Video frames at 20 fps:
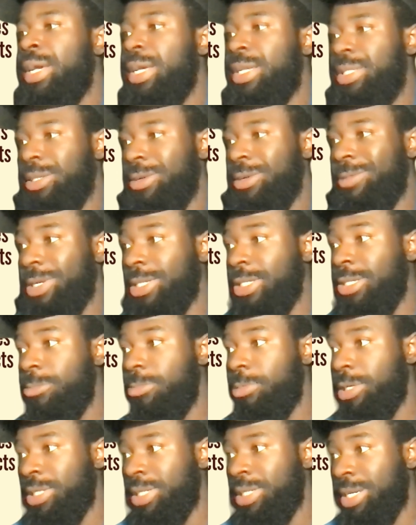until Reggie
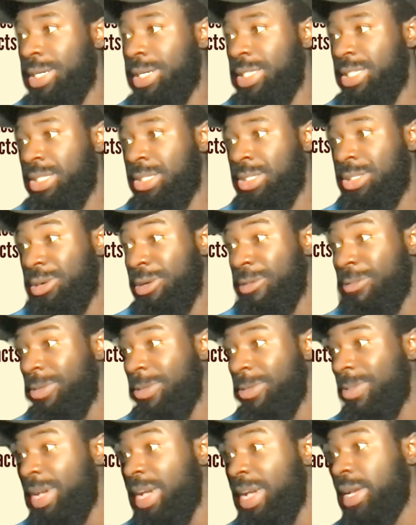Bush gets his
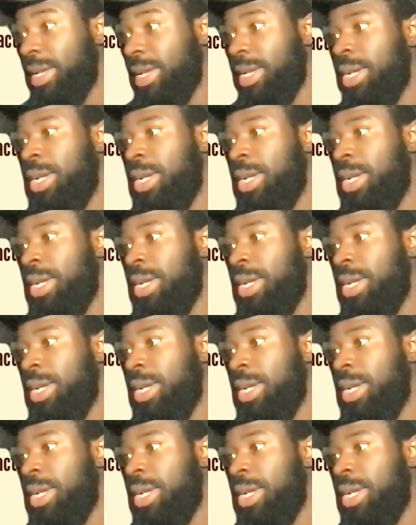trophy back.